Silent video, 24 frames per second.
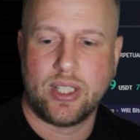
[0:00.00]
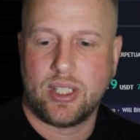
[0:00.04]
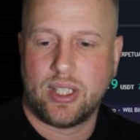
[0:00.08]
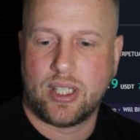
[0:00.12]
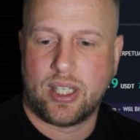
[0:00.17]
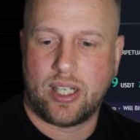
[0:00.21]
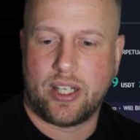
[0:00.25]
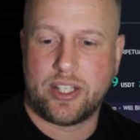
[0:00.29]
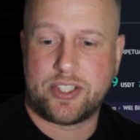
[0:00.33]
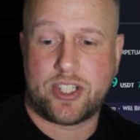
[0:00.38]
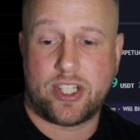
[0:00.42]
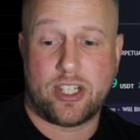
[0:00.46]

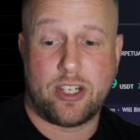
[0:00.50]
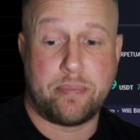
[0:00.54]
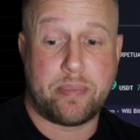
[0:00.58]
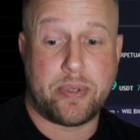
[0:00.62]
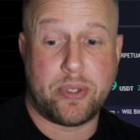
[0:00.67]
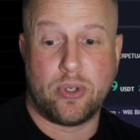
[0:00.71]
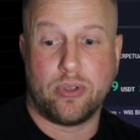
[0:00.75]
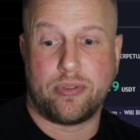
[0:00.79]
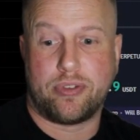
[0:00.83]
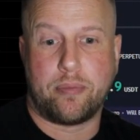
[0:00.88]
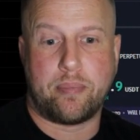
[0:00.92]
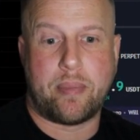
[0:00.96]
Unless you're a
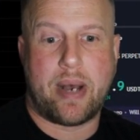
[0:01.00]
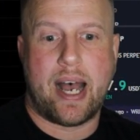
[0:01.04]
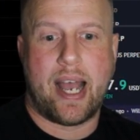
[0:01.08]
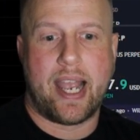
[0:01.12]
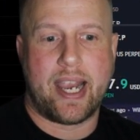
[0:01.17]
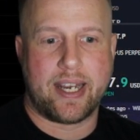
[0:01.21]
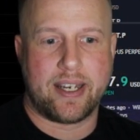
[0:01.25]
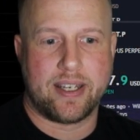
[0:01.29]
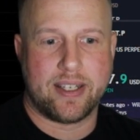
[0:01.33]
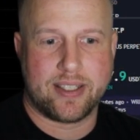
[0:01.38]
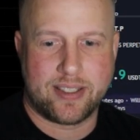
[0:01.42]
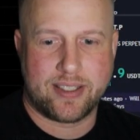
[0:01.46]
beautiful
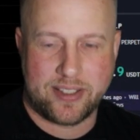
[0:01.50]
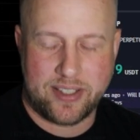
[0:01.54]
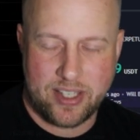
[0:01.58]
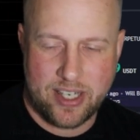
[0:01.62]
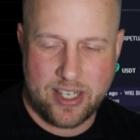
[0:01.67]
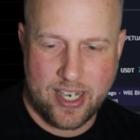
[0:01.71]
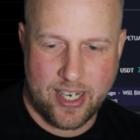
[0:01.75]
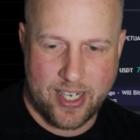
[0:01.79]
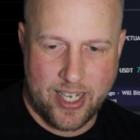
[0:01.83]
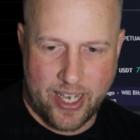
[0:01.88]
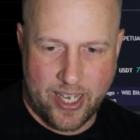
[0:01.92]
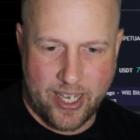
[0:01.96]
mind, you're
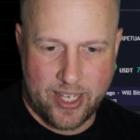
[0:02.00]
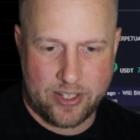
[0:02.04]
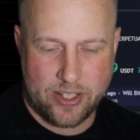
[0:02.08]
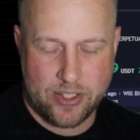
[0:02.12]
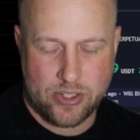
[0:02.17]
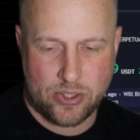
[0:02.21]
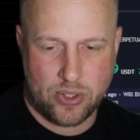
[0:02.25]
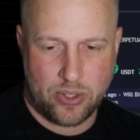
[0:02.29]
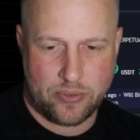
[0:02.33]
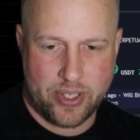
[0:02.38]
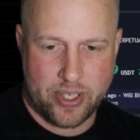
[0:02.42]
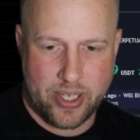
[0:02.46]
not going to get this
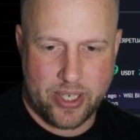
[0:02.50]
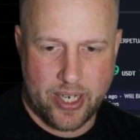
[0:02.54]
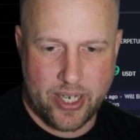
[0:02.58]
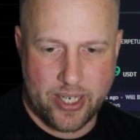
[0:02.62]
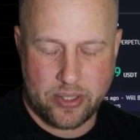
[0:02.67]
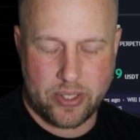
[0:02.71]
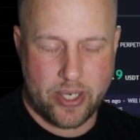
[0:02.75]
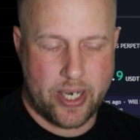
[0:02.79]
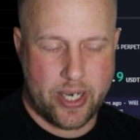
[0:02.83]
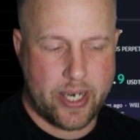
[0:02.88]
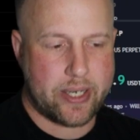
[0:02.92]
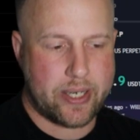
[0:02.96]
overnight,
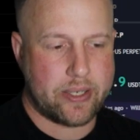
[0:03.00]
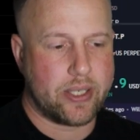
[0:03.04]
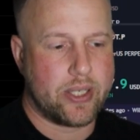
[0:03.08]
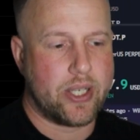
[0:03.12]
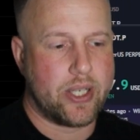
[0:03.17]
right?